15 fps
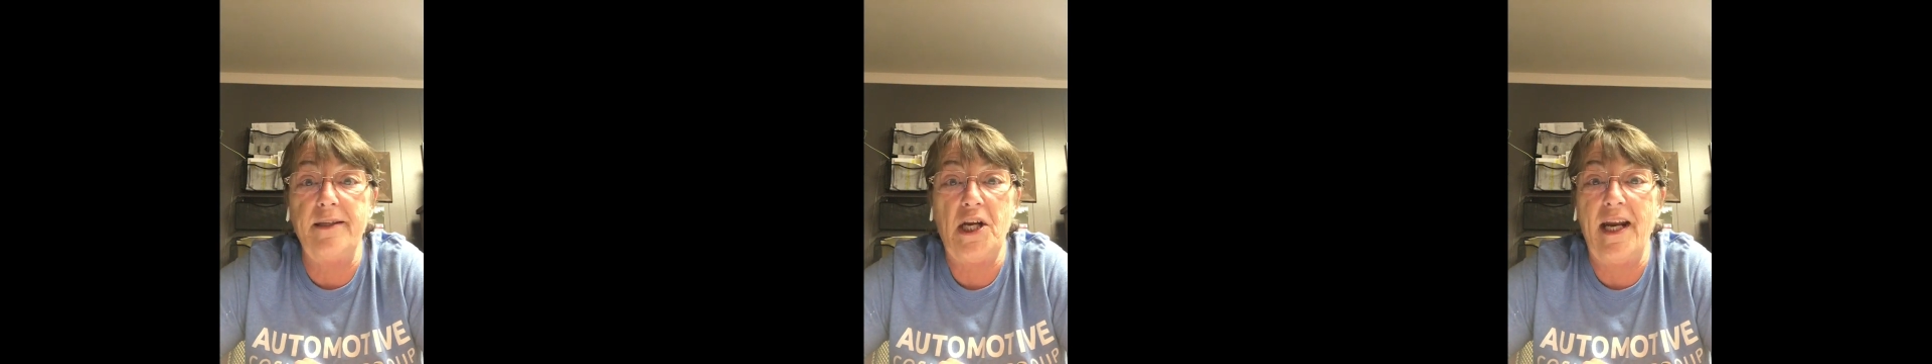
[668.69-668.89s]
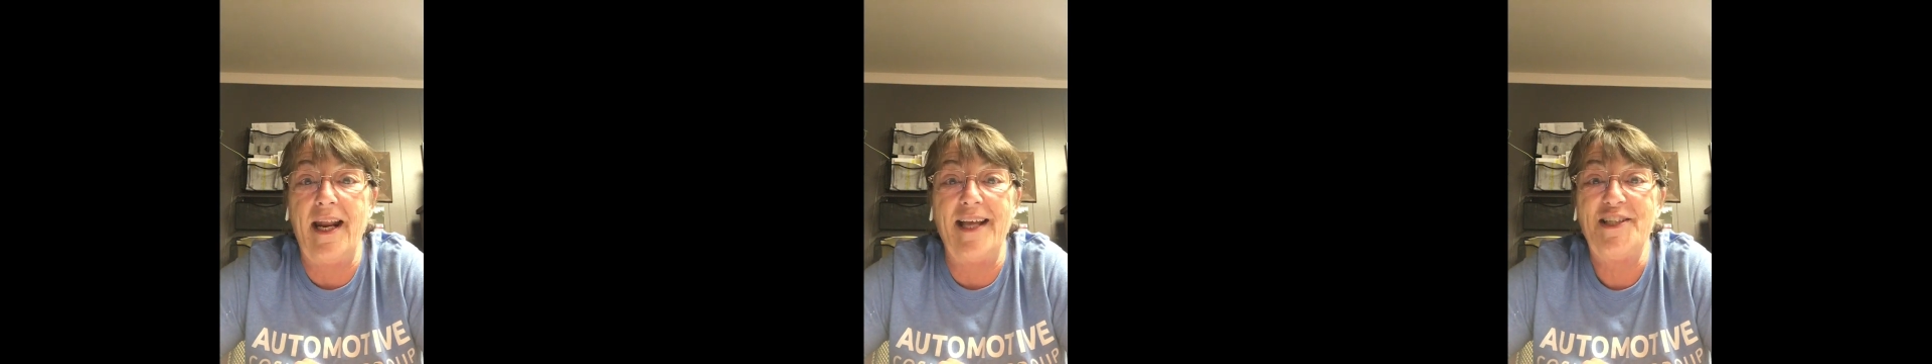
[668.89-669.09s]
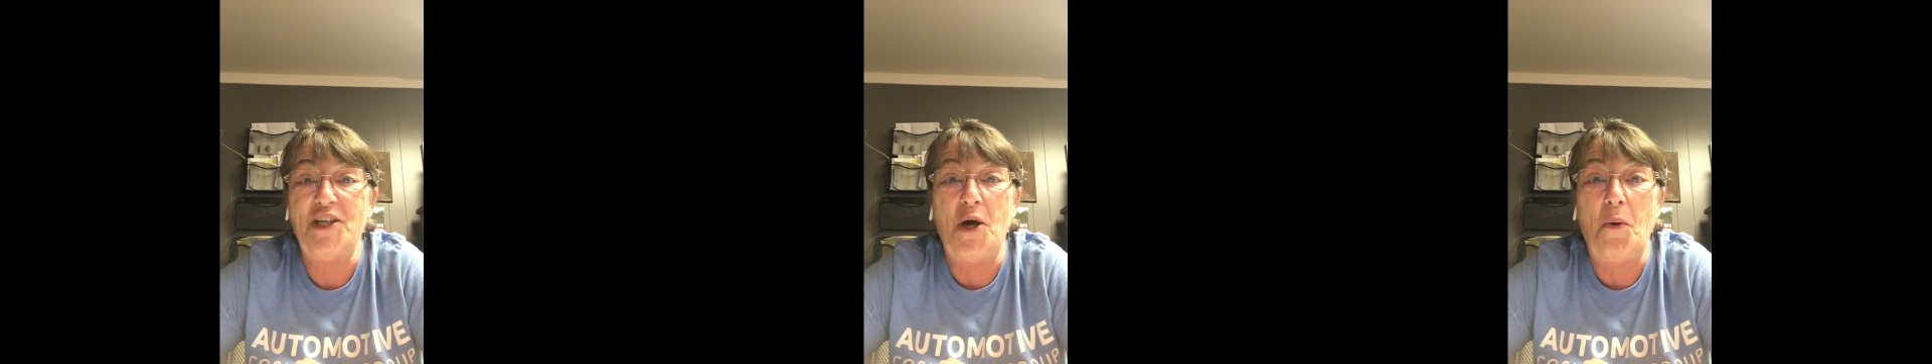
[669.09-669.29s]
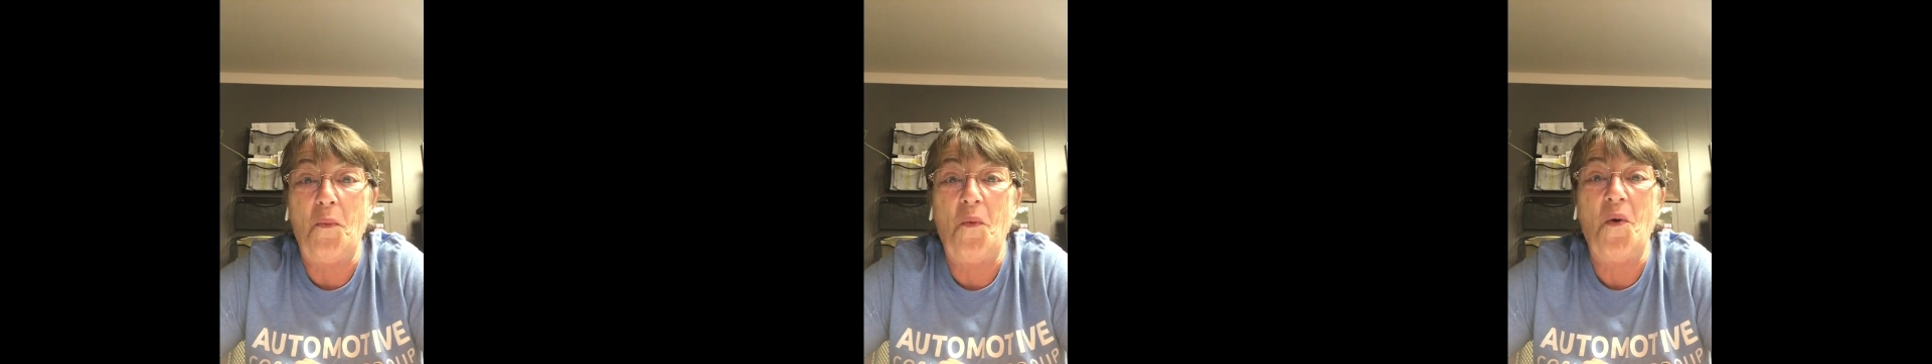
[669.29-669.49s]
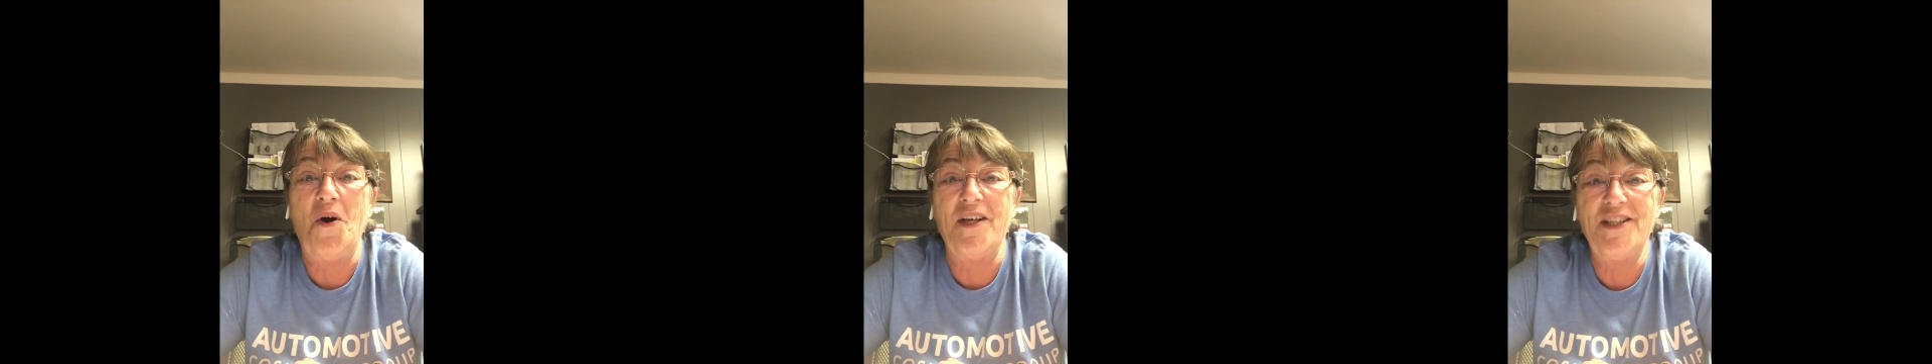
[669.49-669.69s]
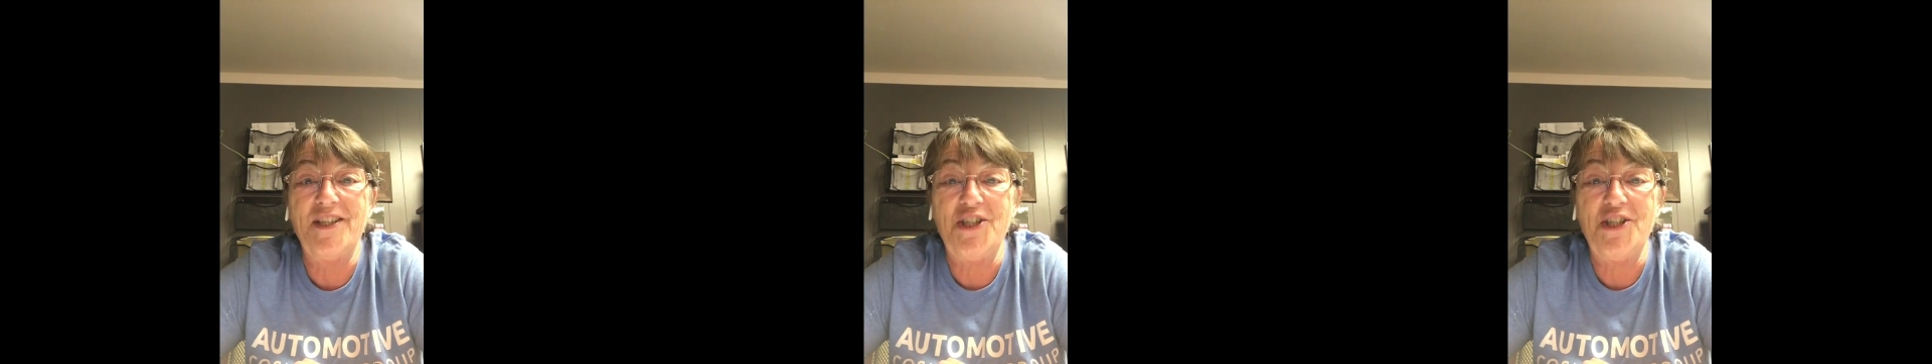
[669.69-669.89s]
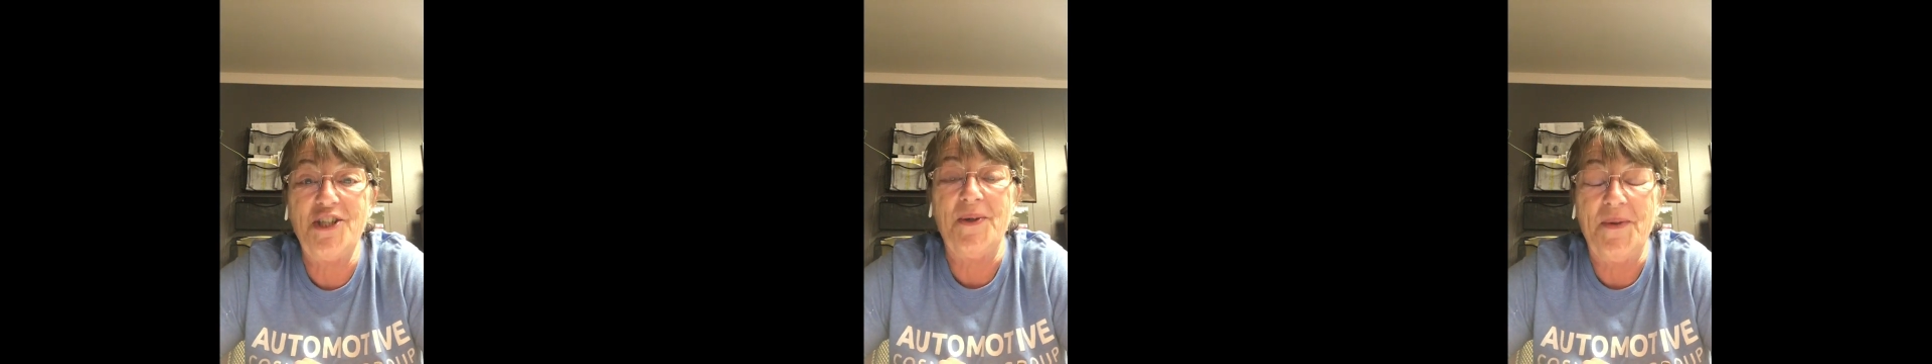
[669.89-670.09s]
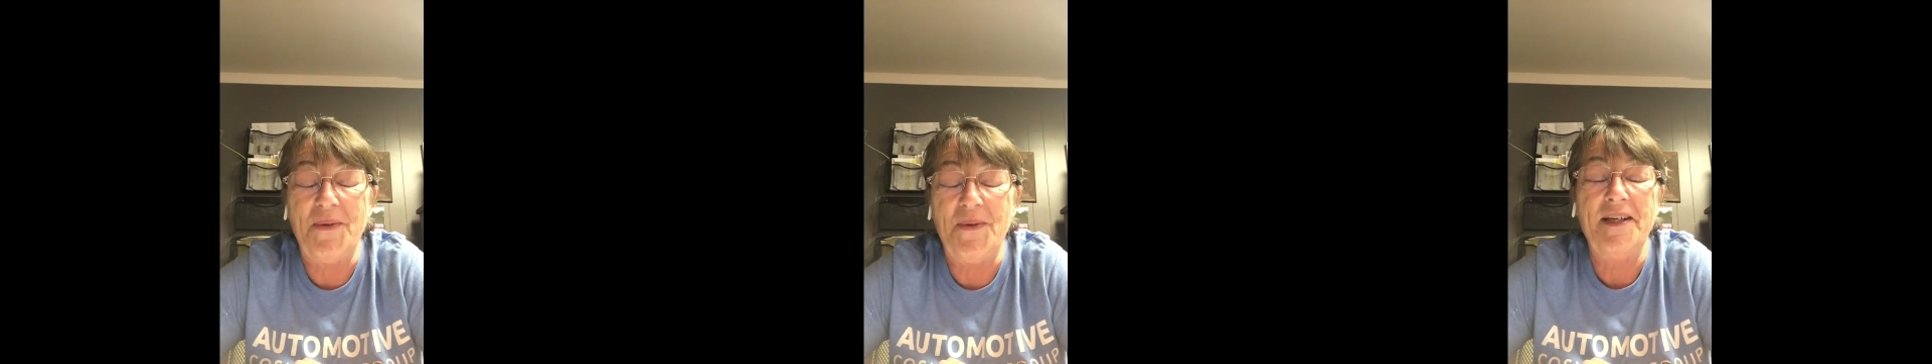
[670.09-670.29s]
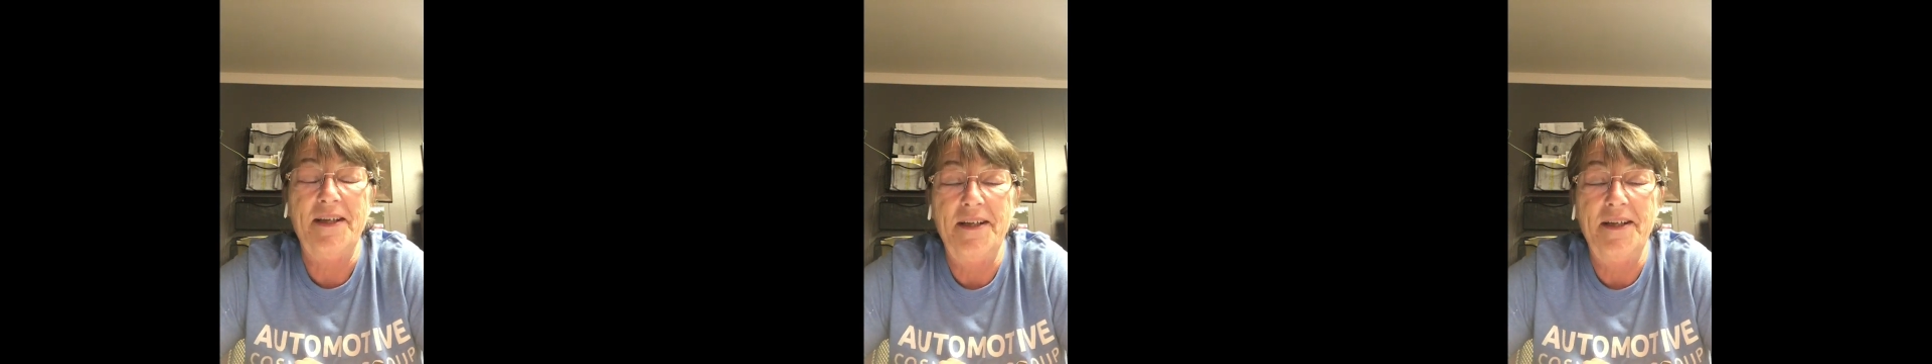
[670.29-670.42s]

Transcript: and I don't want to